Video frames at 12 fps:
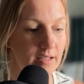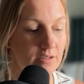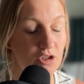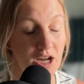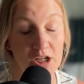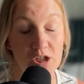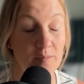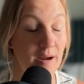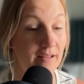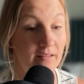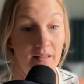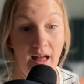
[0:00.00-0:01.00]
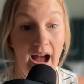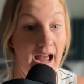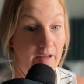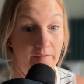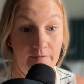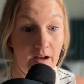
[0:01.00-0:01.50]
changed my
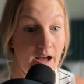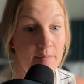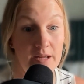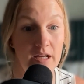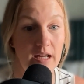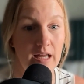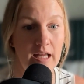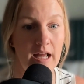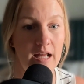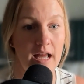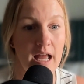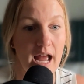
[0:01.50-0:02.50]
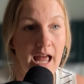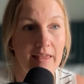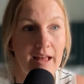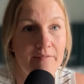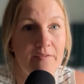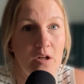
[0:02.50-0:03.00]
life. I mean, and
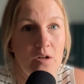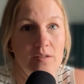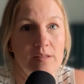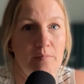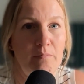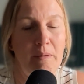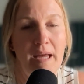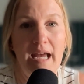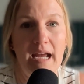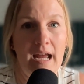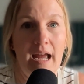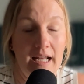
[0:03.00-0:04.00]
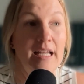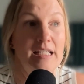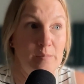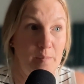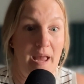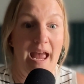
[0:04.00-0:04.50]
that feels big. It
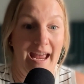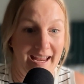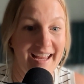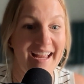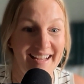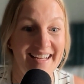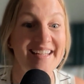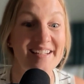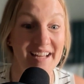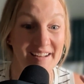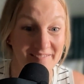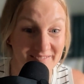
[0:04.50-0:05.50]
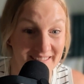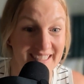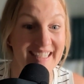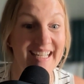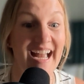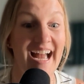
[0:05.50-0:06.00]
is big. It
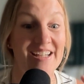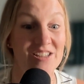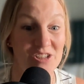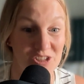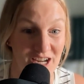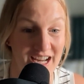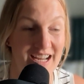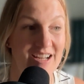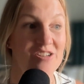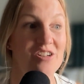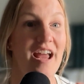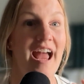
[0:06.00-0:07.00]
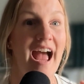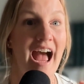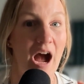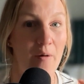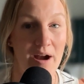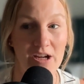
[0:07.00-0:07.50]
really has changed
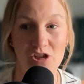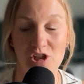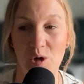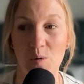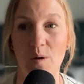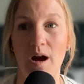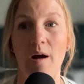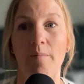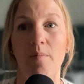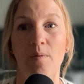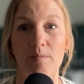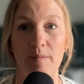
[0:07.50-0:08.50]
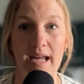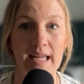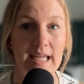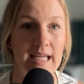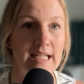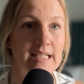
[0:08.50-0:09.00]
how I show up with my
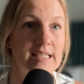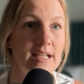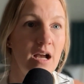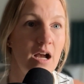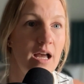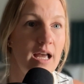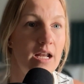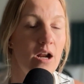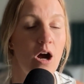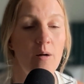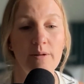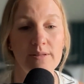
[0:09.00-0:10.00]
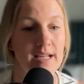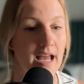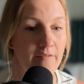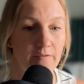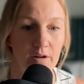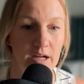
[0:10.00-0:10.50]
kids in almost
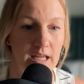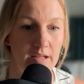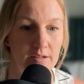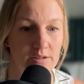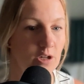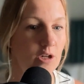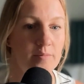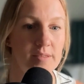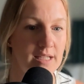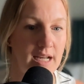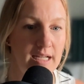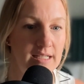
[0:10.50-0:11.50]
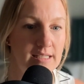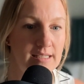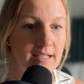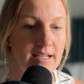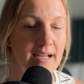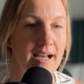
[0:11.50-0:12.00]
every
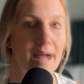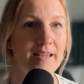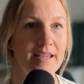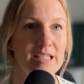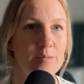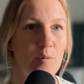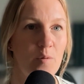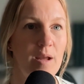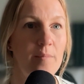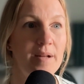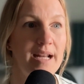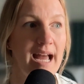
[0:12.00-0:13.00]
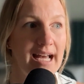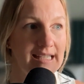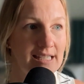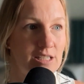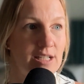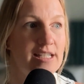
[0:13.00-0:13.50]
circumstance at this point. But
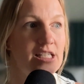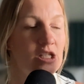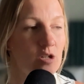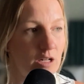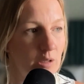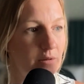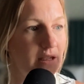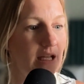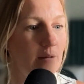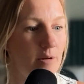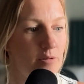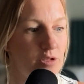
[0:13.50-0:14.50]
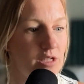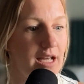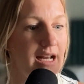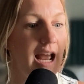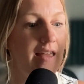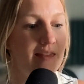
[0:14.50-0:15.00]
it started with the
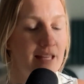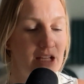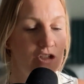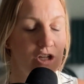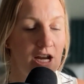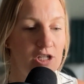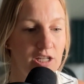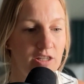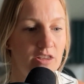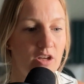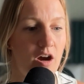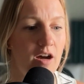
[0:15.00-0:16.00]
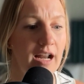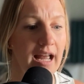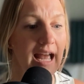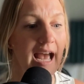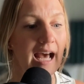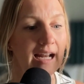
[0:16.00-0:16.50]
emotion and then changing the thought.
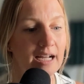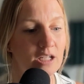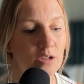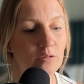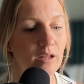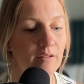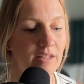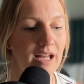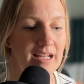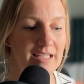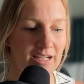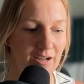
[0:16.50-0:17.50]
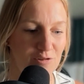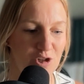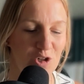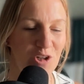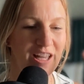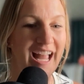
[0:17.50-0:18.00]
And I do love the idea of
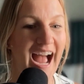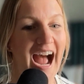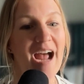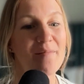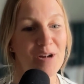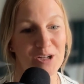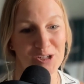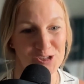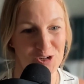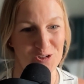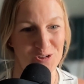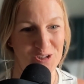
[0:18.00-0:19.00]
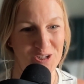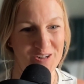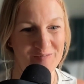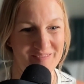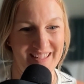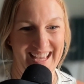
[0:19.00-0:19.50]
journaling. I'm not a
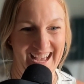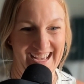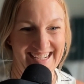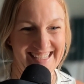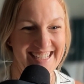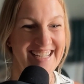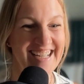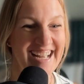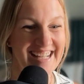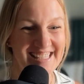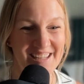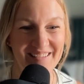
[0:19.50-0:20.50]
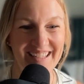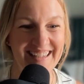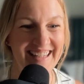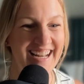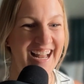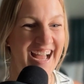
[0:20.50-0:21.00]
journaler yet. It's
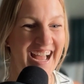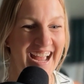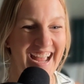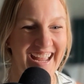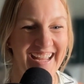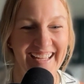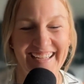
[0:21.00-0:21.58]
something that I